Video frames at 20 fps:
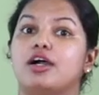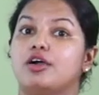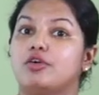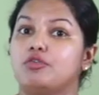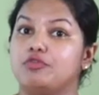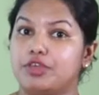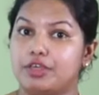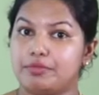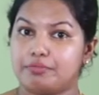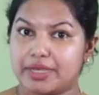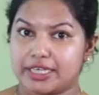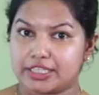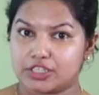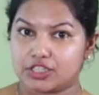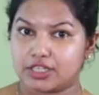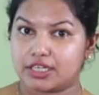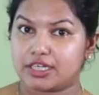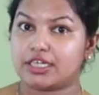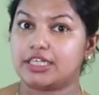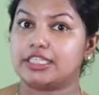We
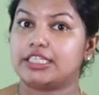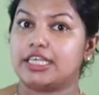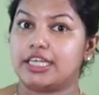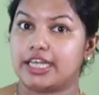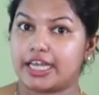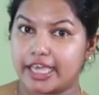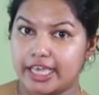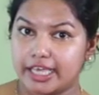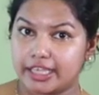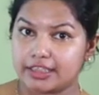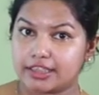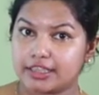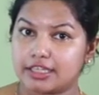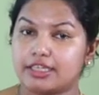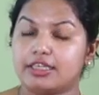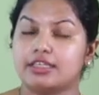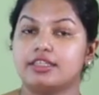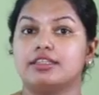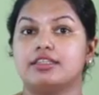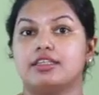measured the length,
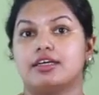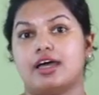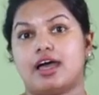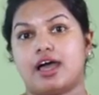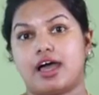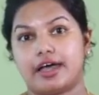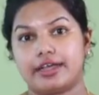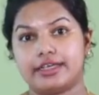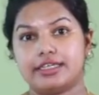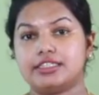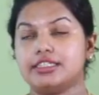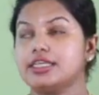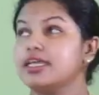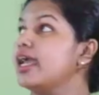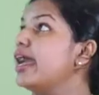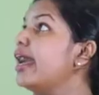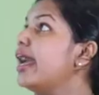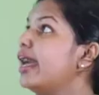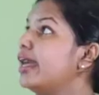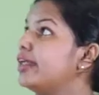the height
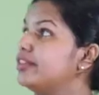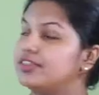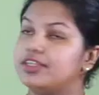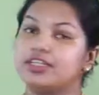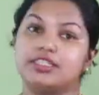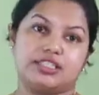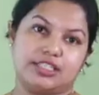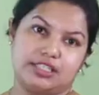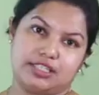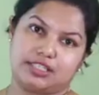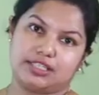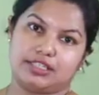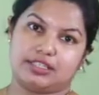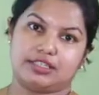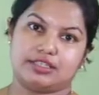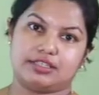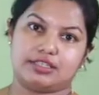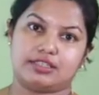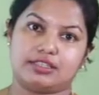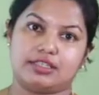and the
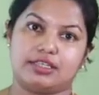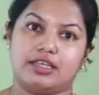distance.